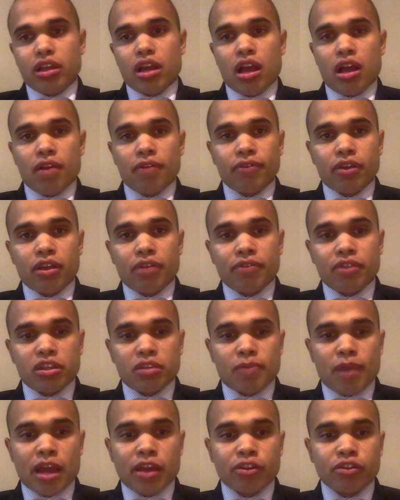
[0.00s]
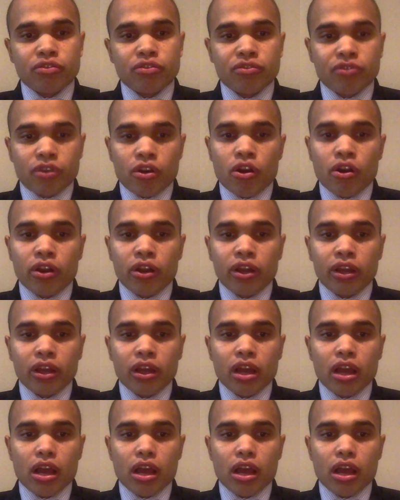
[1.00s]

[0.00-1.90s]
of the Spaniards regarding